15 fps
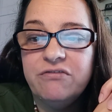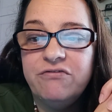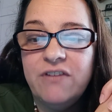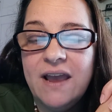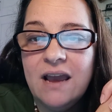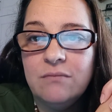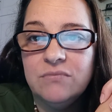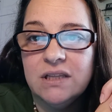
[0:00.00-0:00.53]

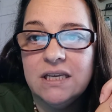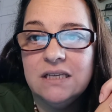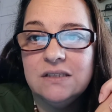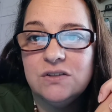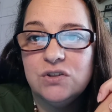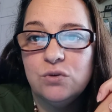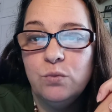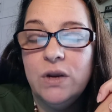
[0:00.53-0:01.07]

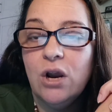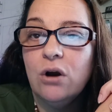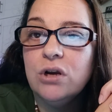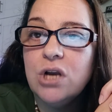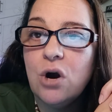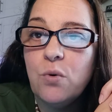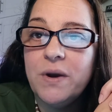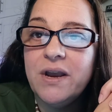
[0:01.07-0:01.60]
families. We are
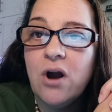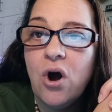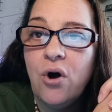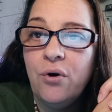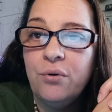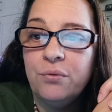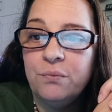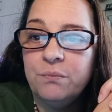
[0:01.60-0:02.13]
going
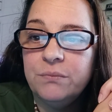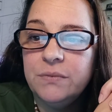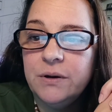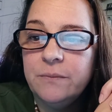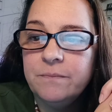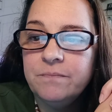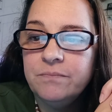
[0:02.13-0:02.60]
home.